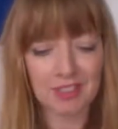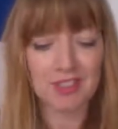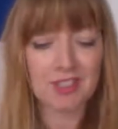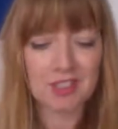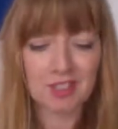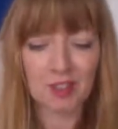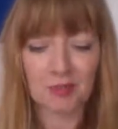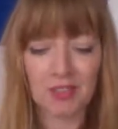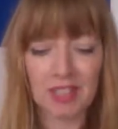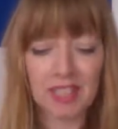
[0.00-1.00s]
So
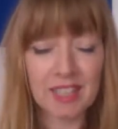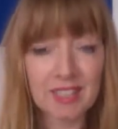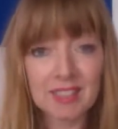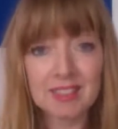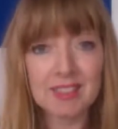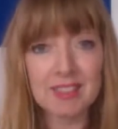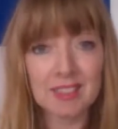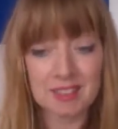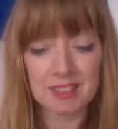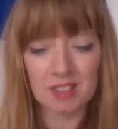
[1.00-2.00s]
I like this.
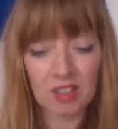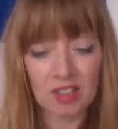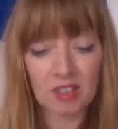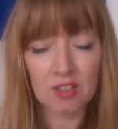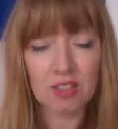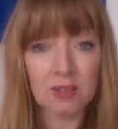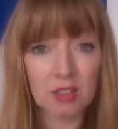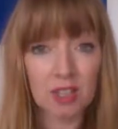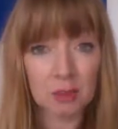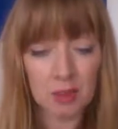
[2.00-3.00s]
It's not hugely
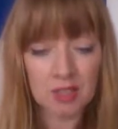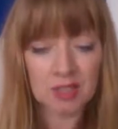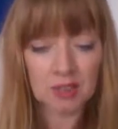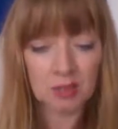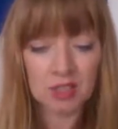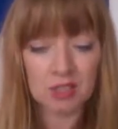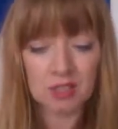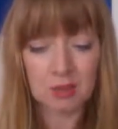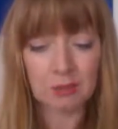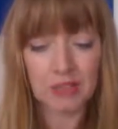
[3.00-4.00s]
volumizing, which is
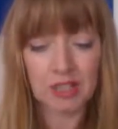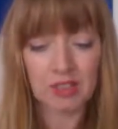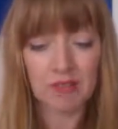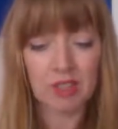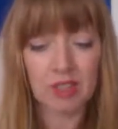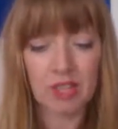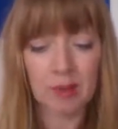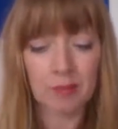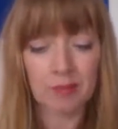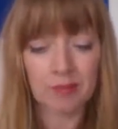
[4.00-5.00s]
something
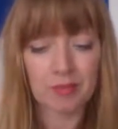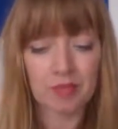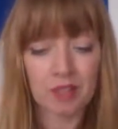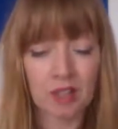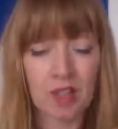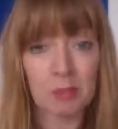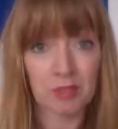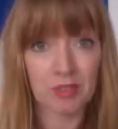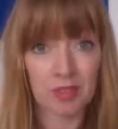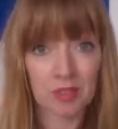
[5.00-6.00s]
that I
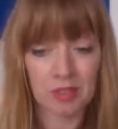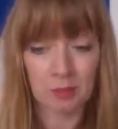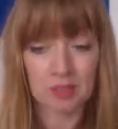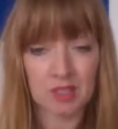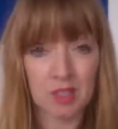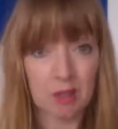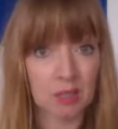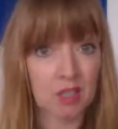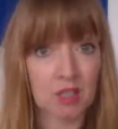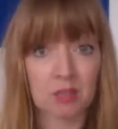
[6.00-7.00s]
prefer in a mascara, but I
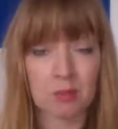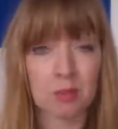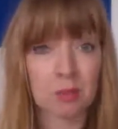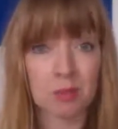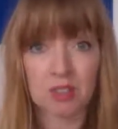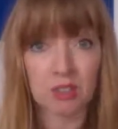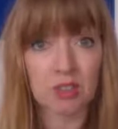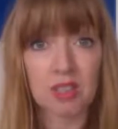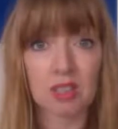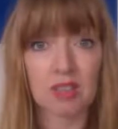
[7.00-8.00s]
know some people don't.
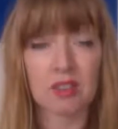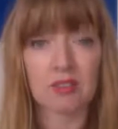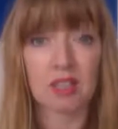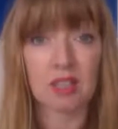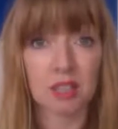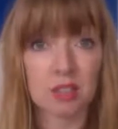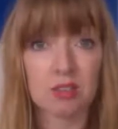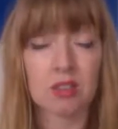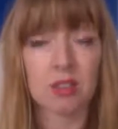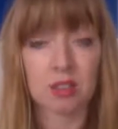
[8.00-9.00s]
They like a really
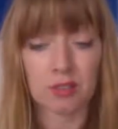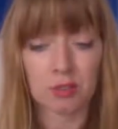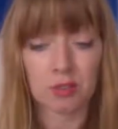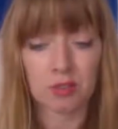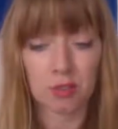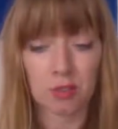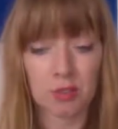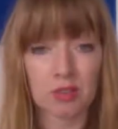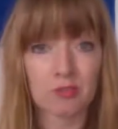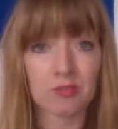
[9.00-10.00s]
natural kind of normal
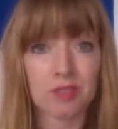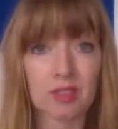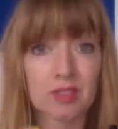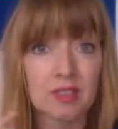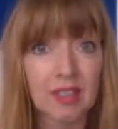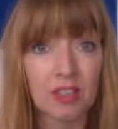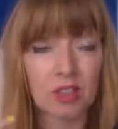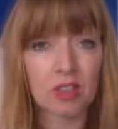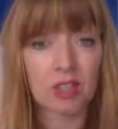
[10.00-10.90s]
day look.